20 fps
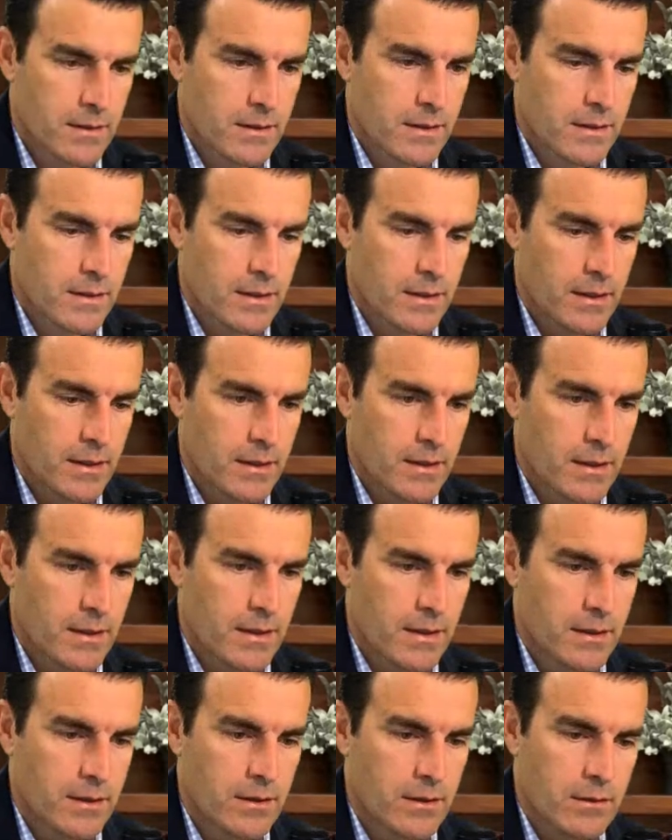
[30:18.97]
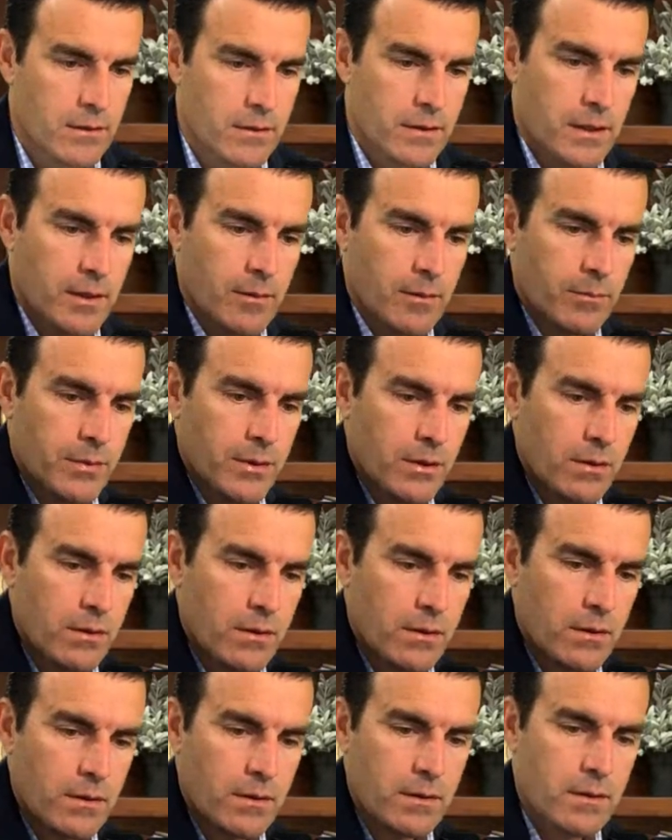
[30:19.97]
The
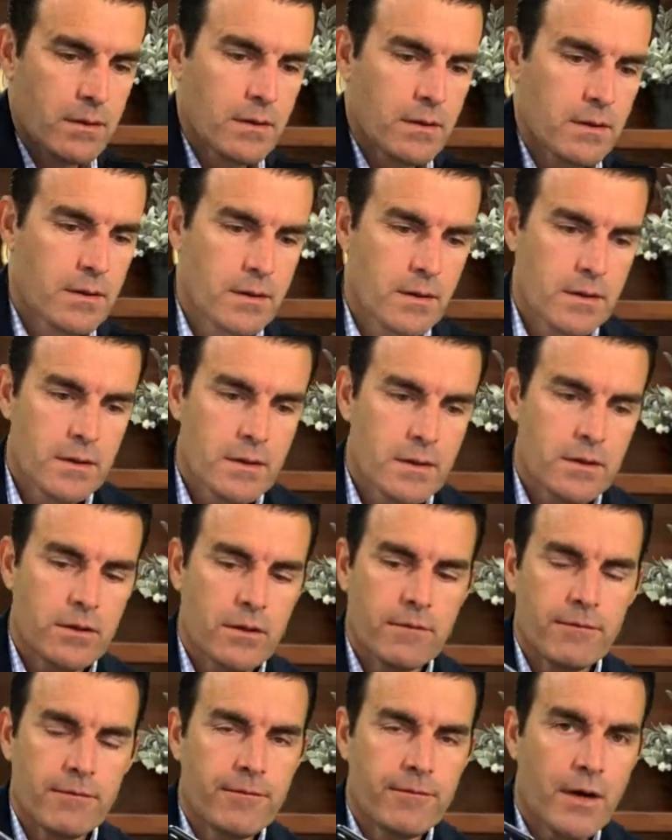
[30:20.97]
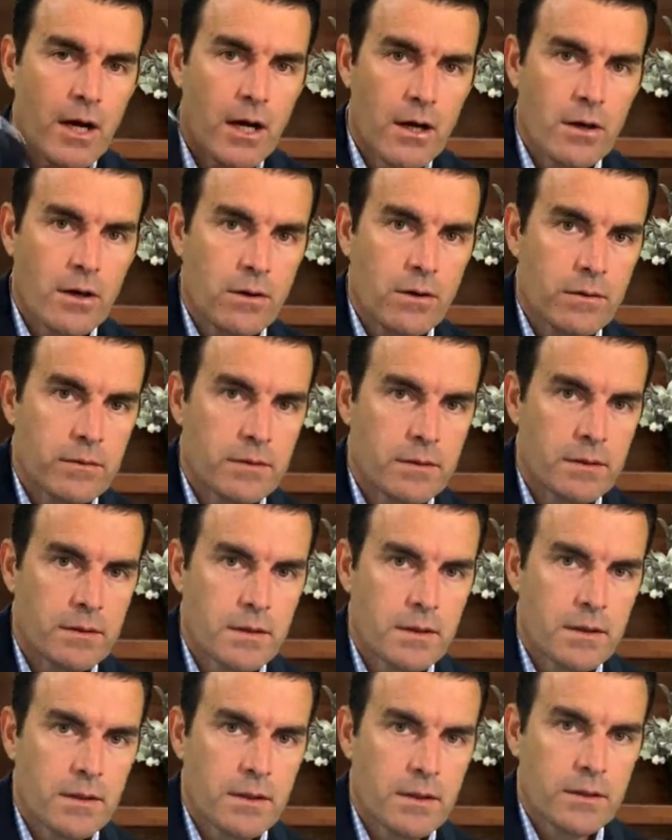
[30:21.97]
computer, your phone,
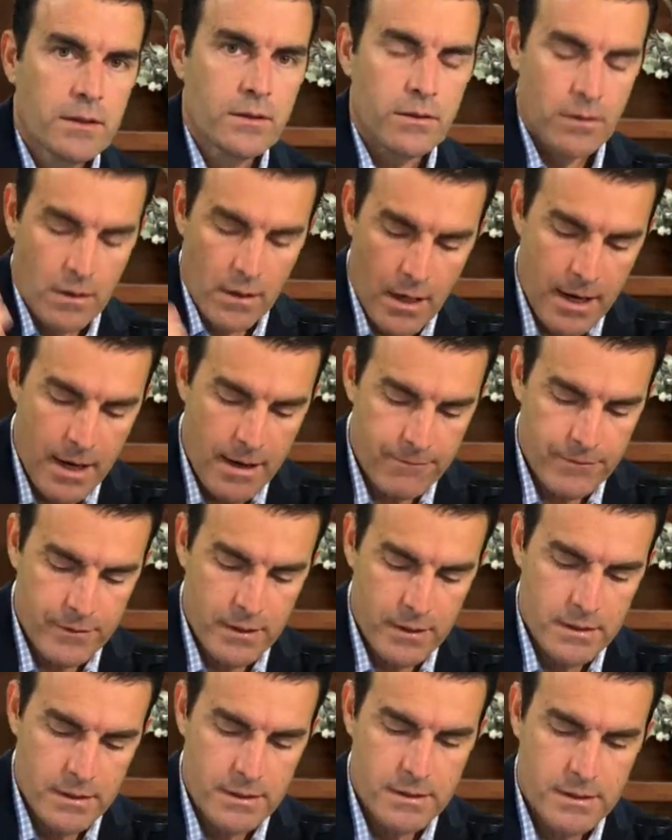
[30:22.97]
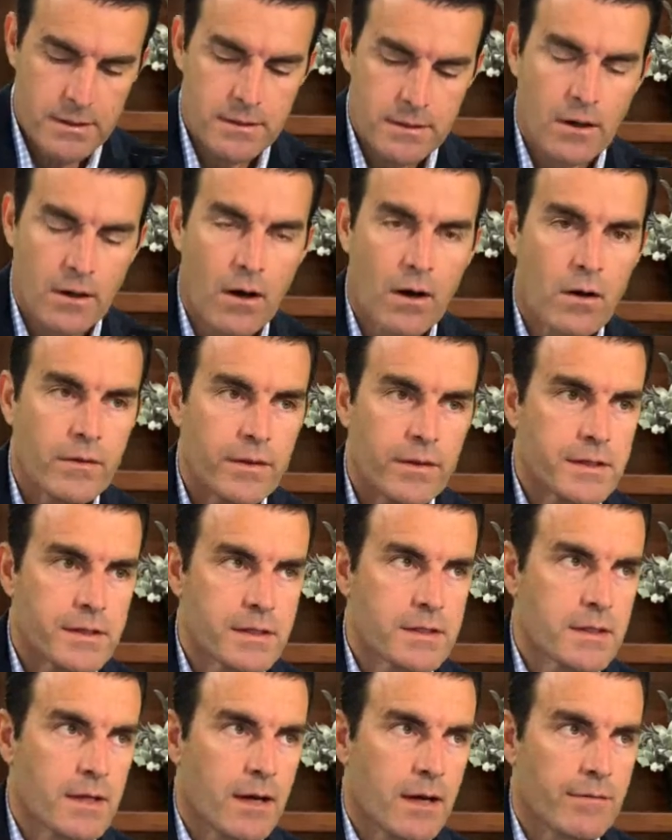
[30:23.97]
your office, all this
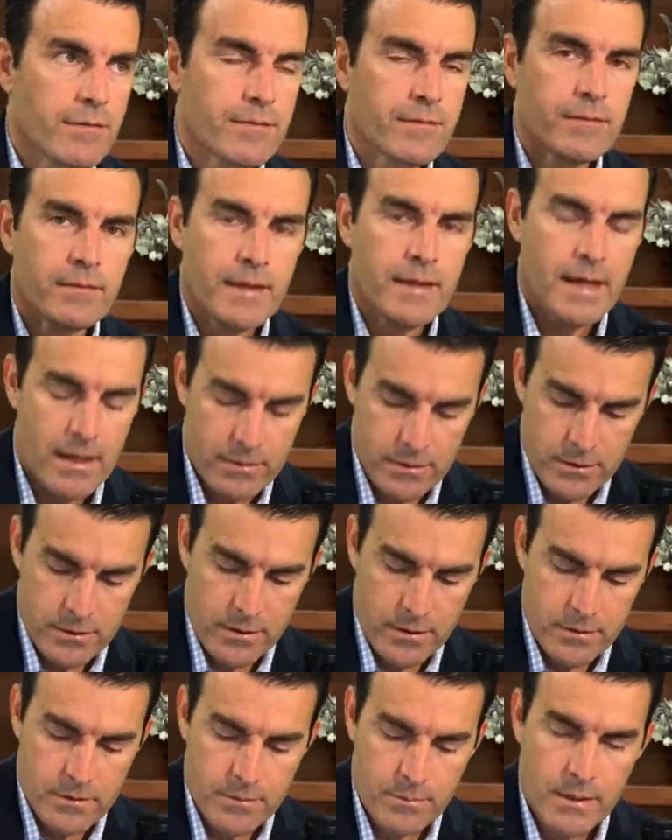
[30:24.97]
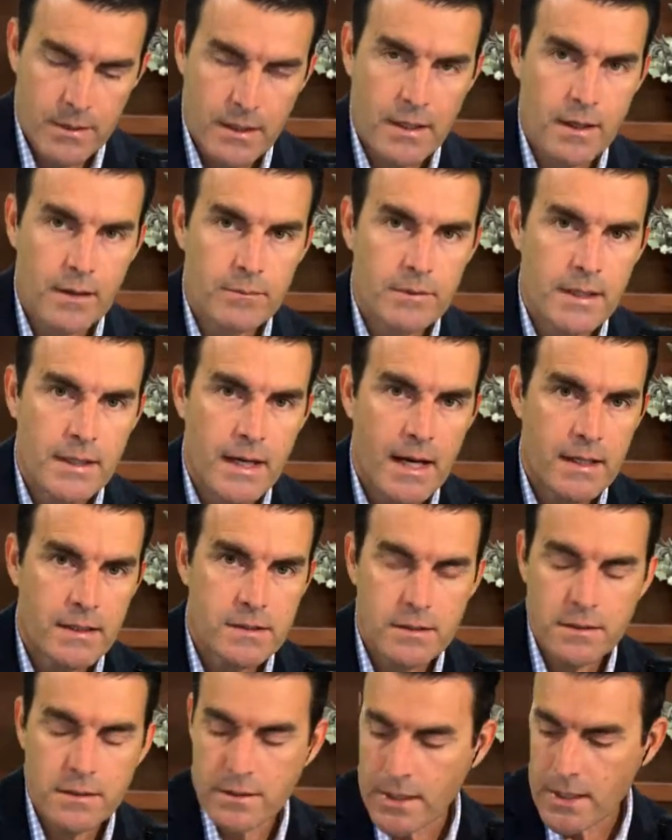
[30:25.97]
stuff now starts to become tax
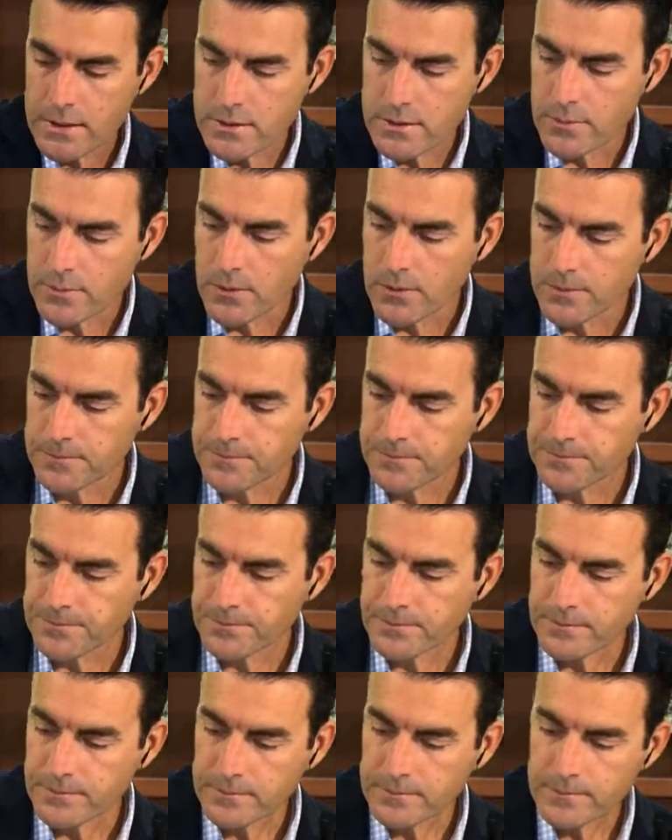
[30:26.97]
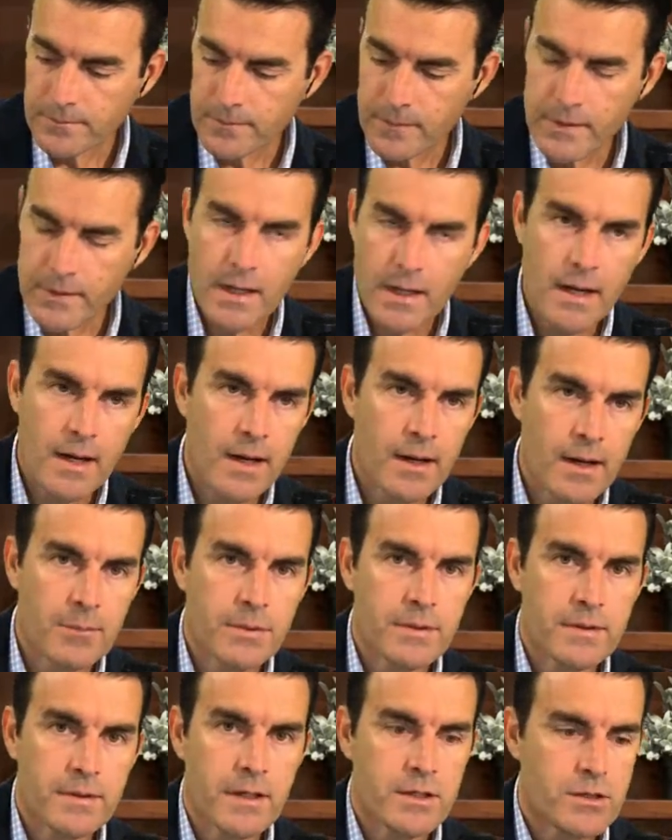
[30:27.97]
deductible,
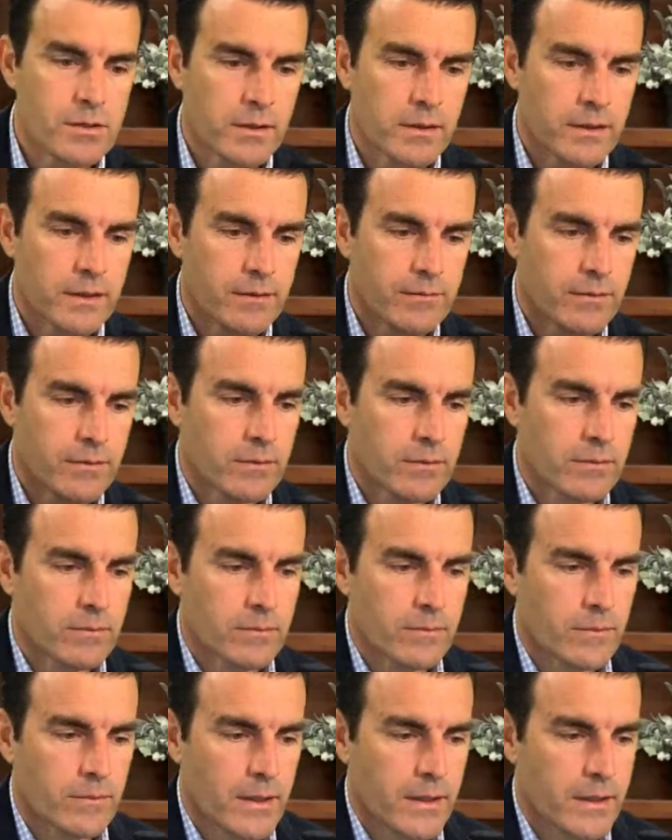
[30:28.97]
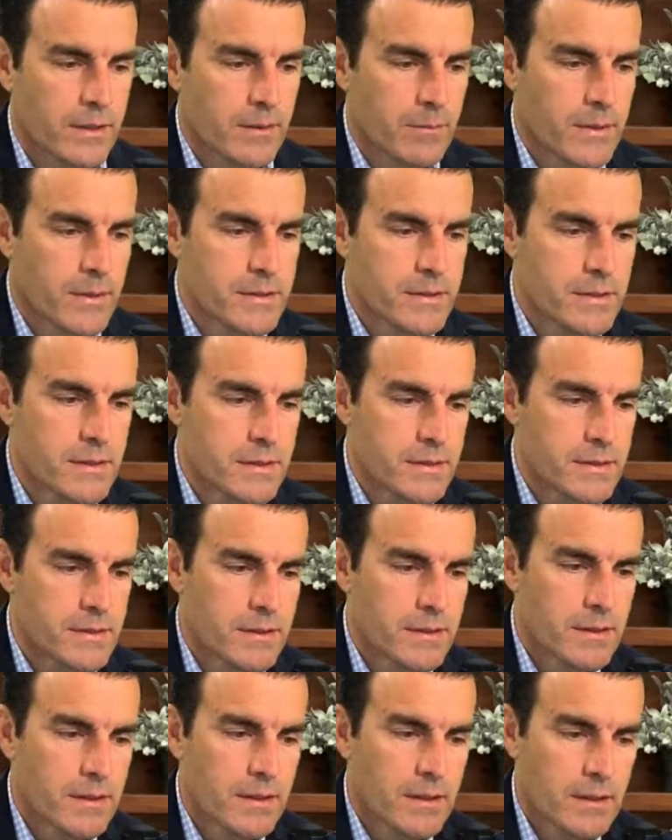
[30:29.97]
potentially if you're running a business,
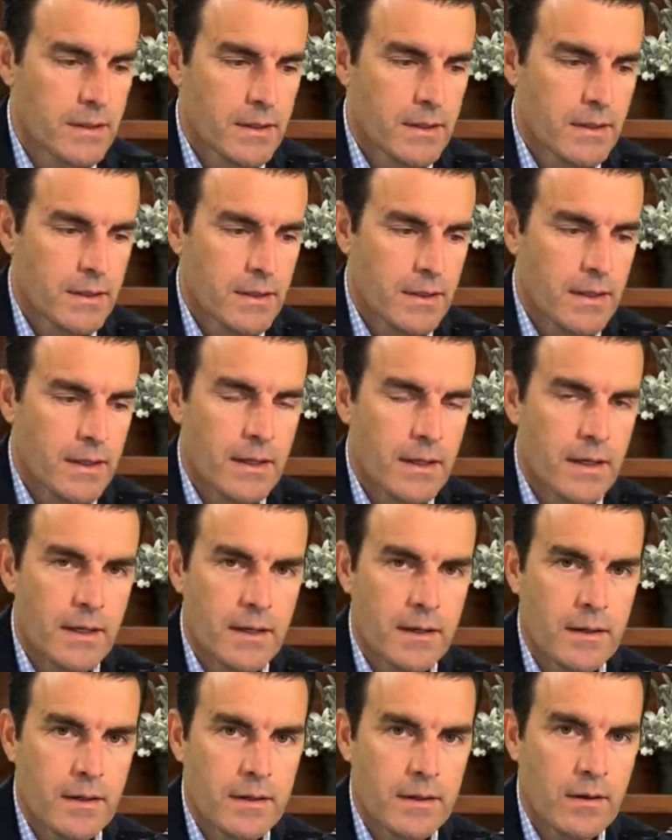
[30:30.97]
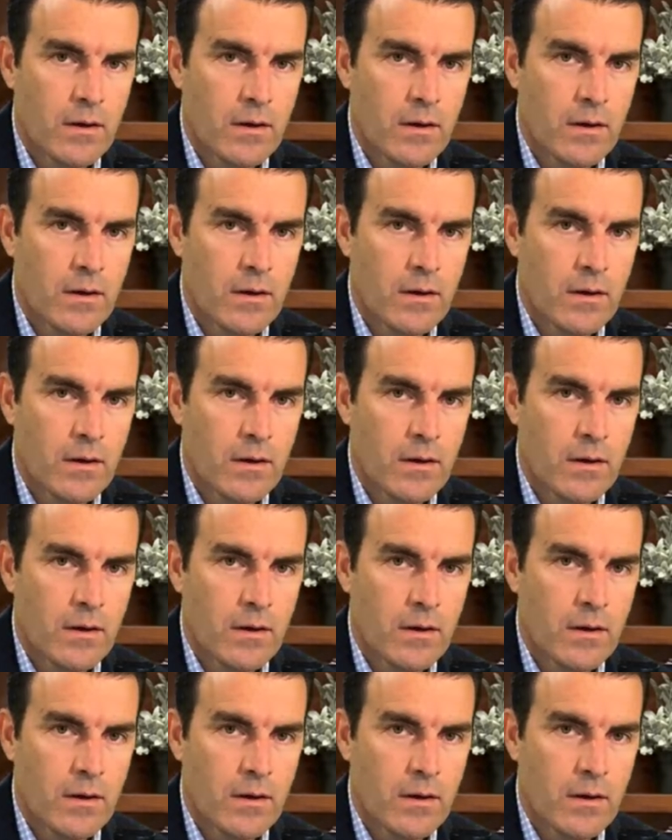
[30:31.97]
all